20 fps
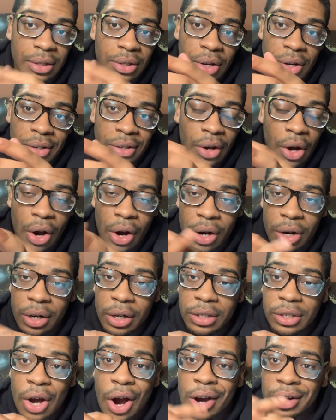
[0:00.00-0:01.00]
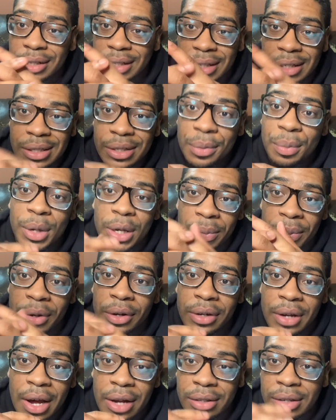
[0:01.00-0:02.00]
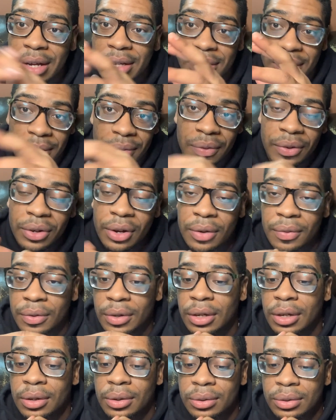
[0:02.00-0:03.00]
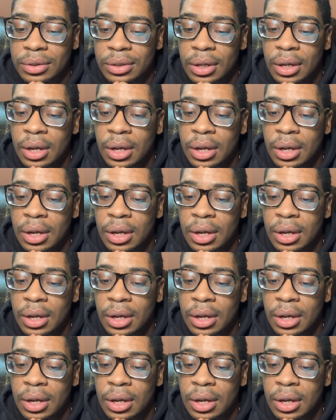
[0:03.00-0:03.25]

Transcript: it's, it's hard it's hard to listen to Meek Mill now thanks to the Philadelphia Eagles